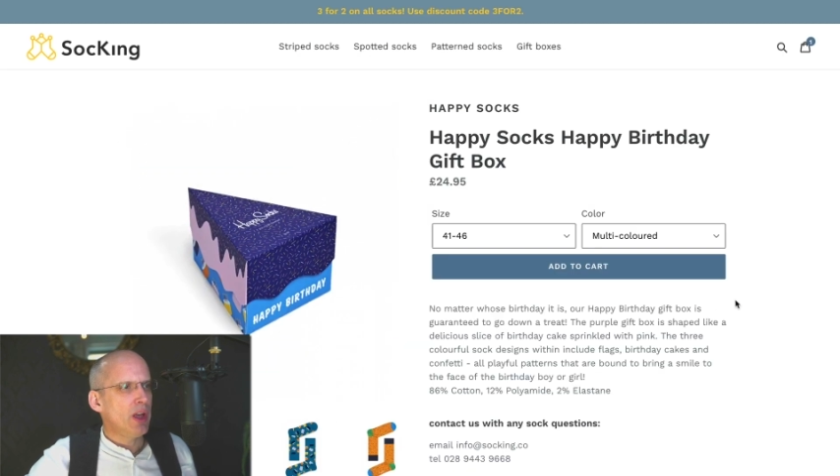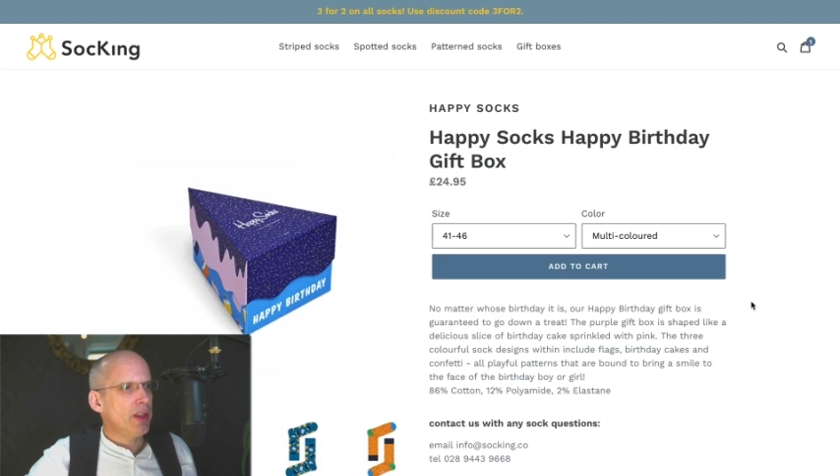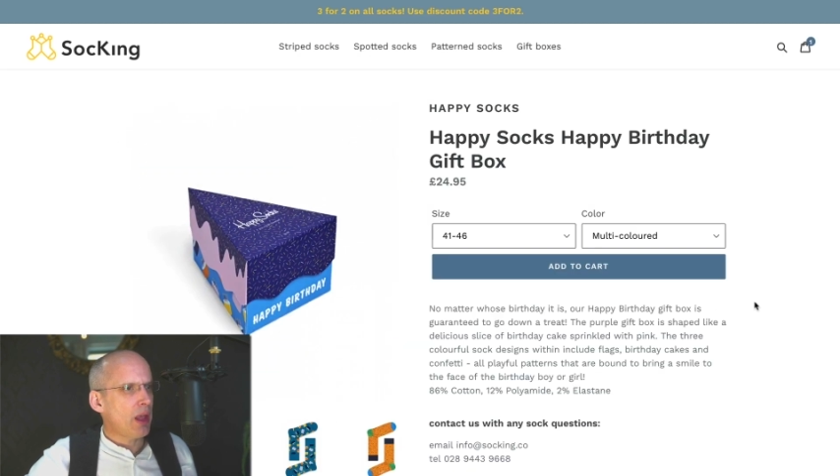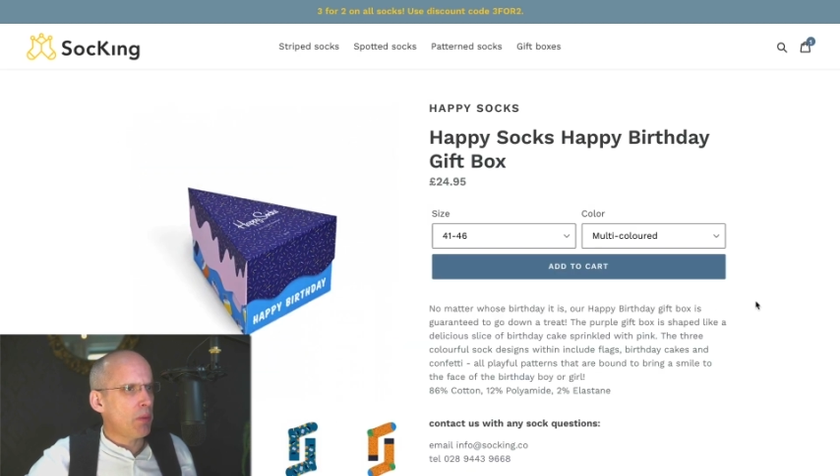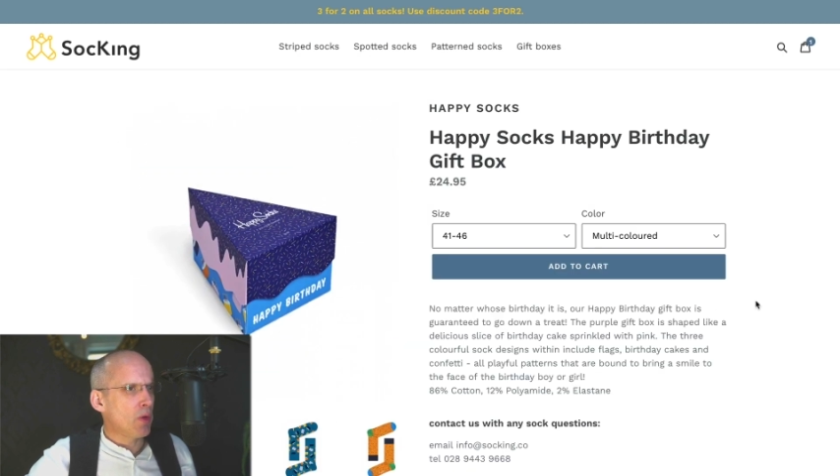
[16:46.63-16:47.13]

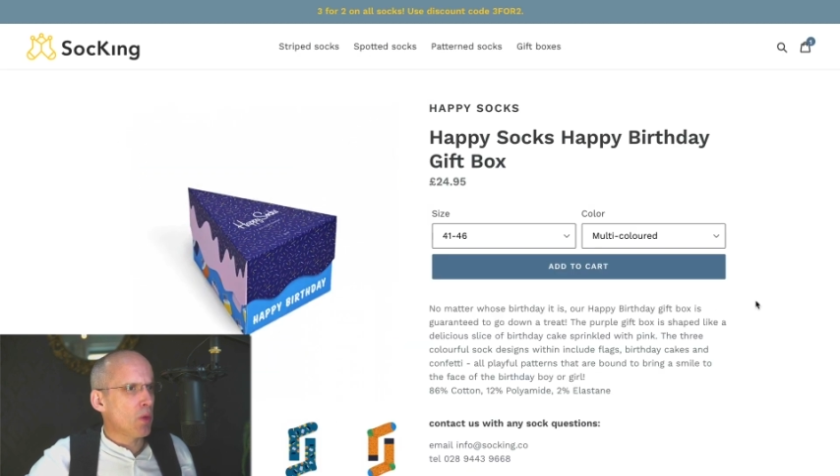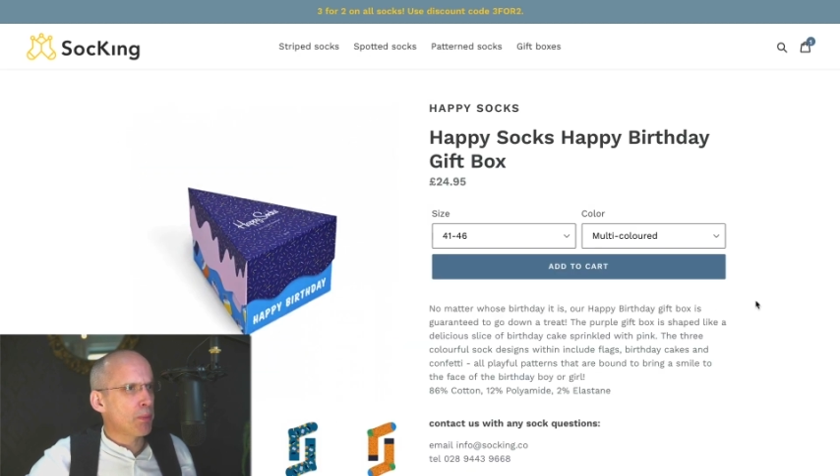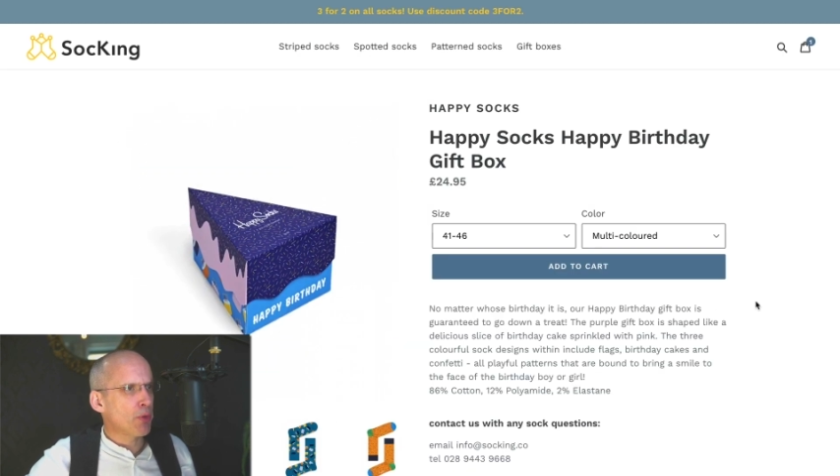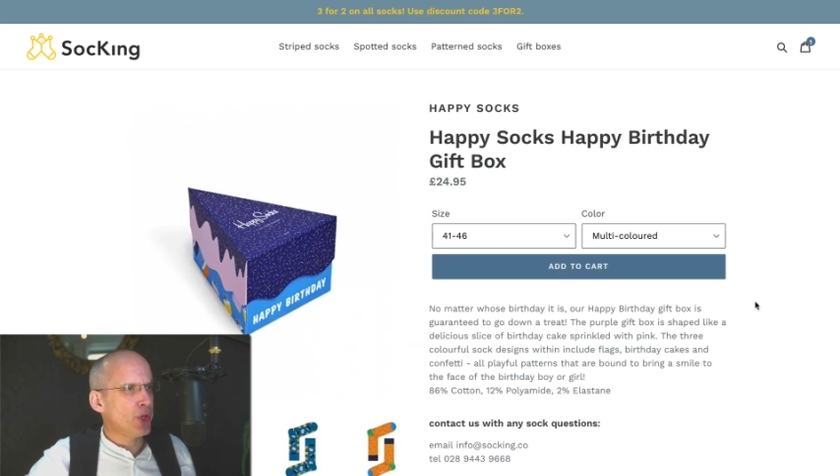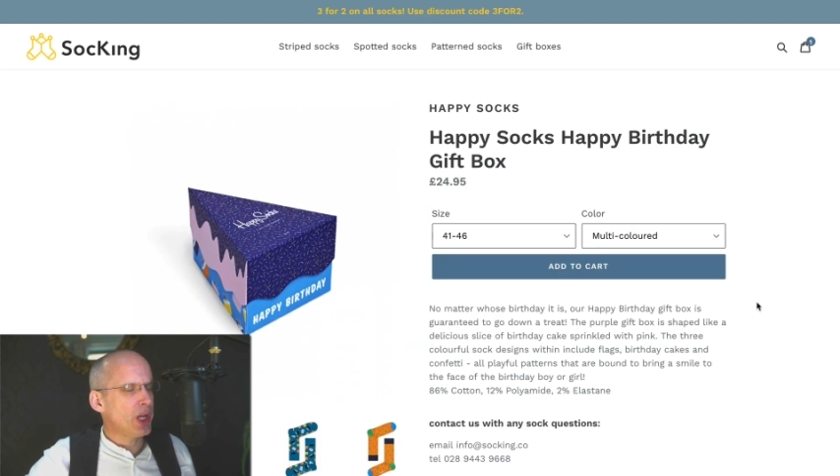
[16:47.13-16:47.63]
They were all
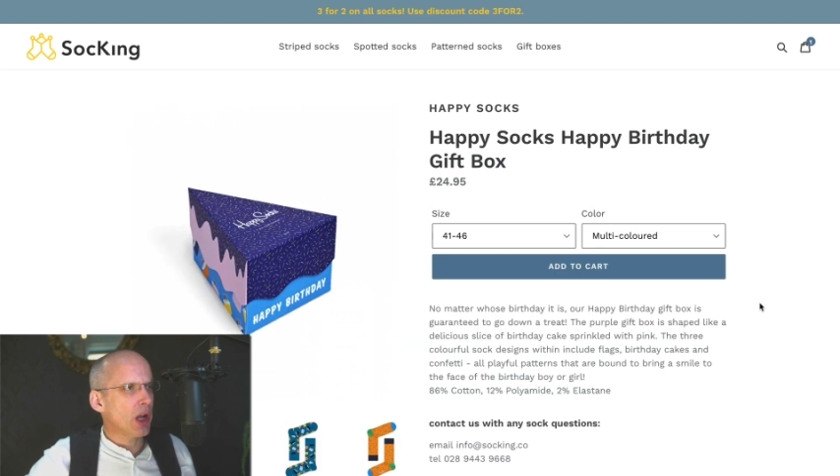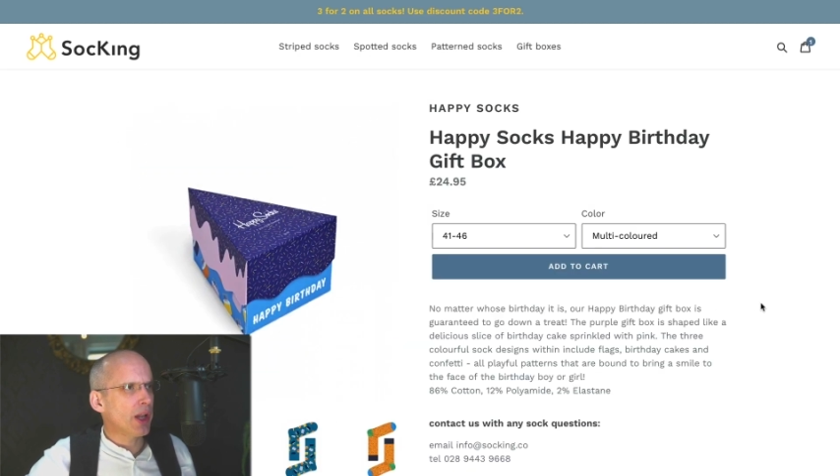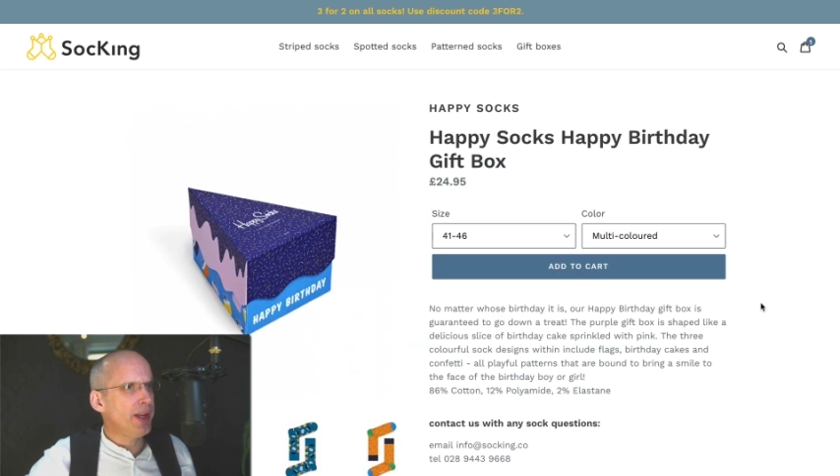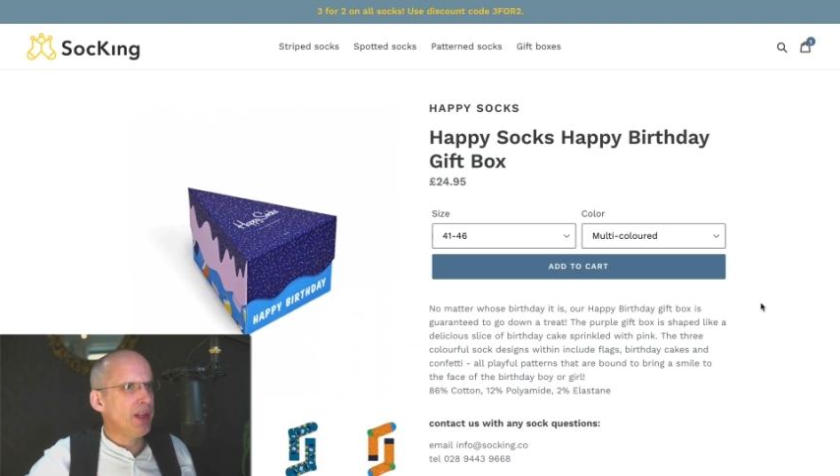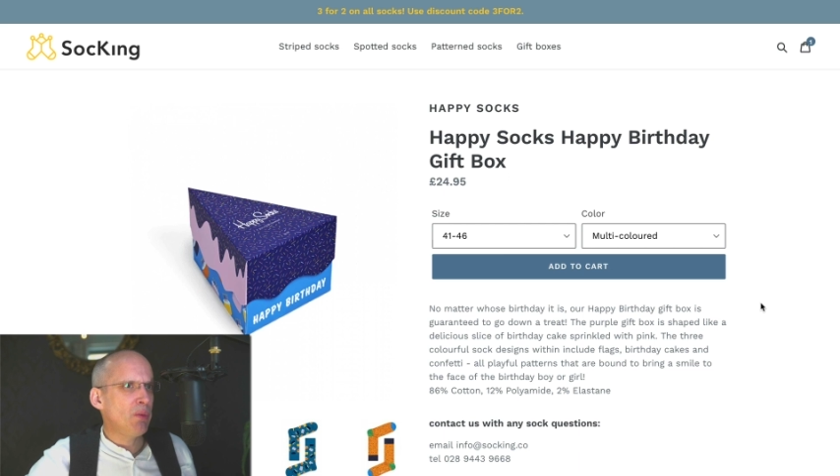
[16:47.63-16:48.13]
pretty
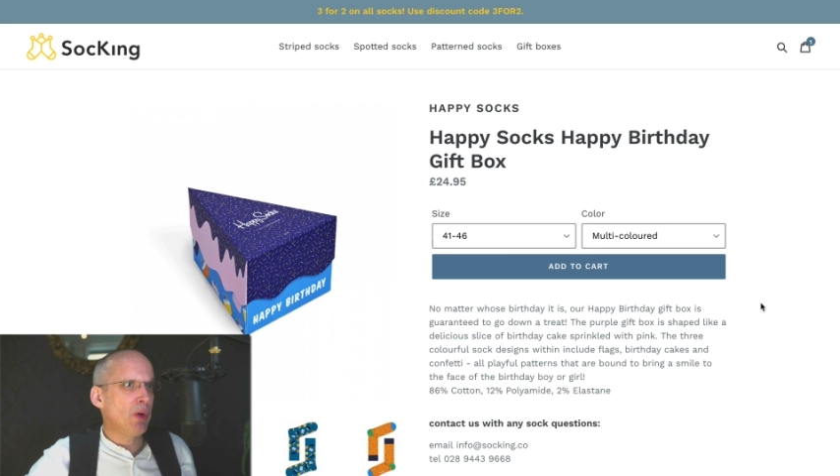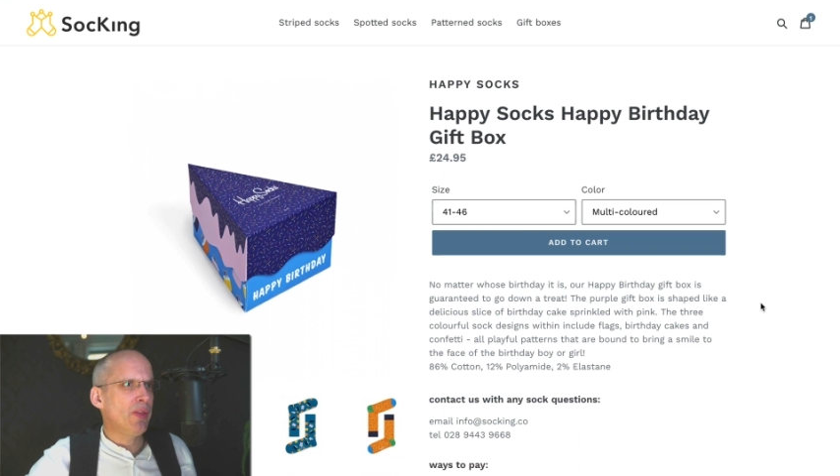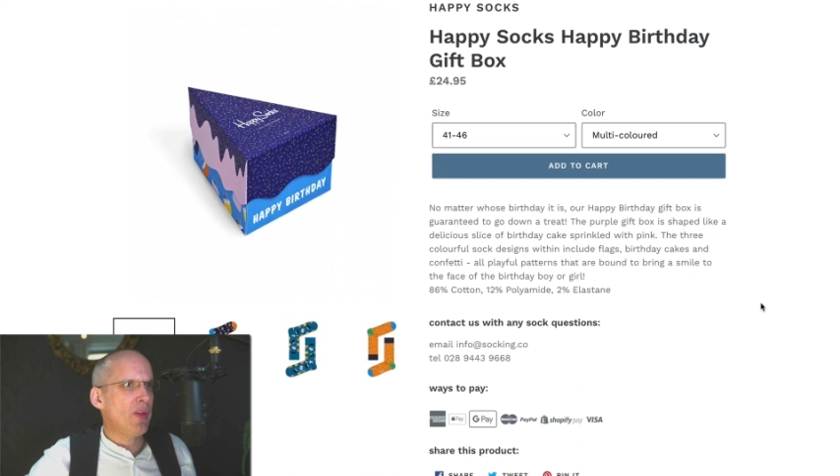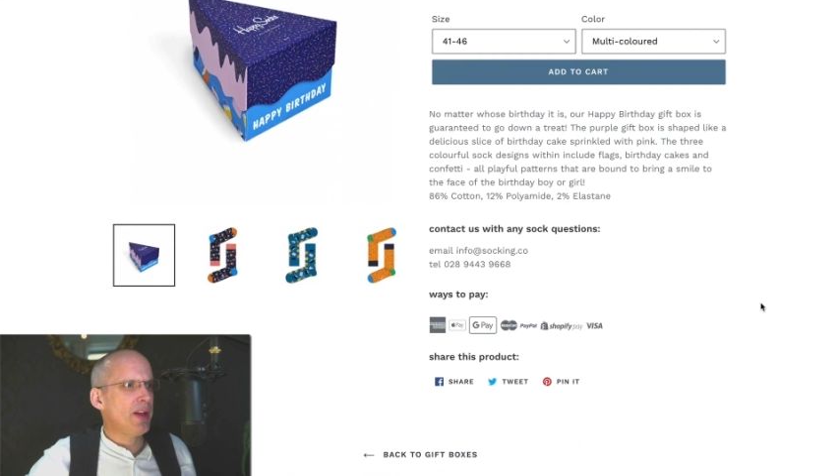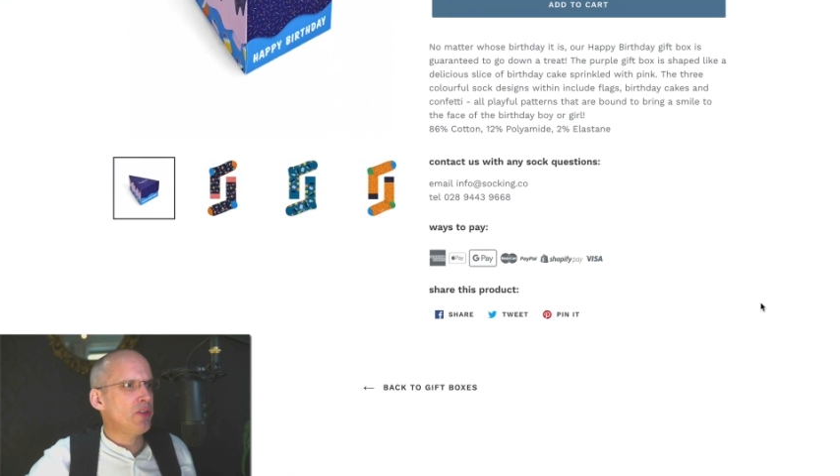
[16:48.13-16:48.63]
clean, weren't they?